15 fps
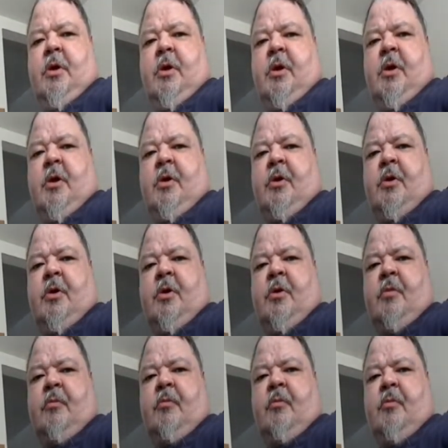
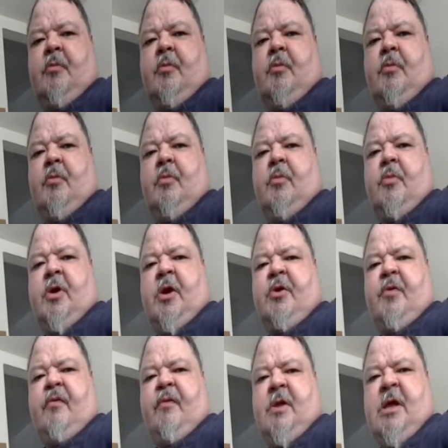And got
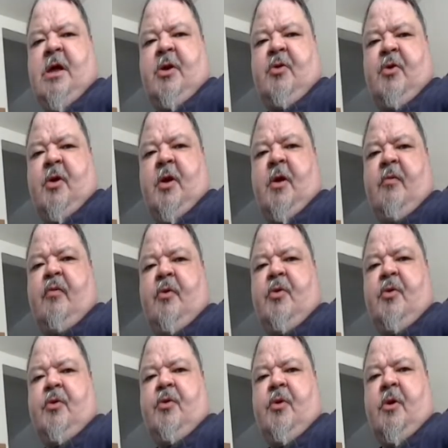to Flagstaff, which
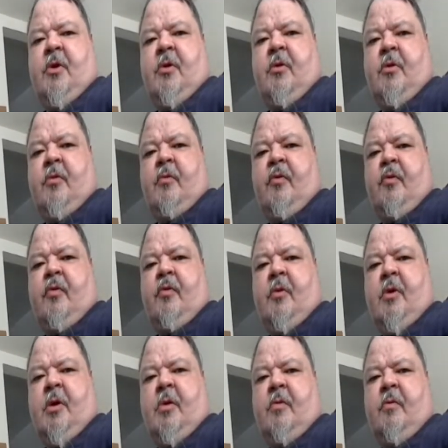is there
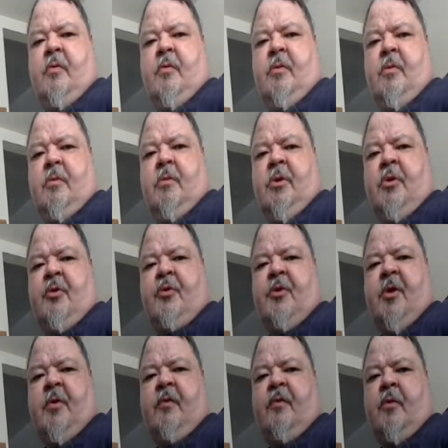along
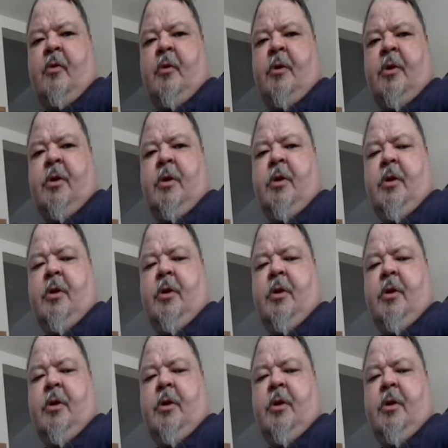Interstate 40.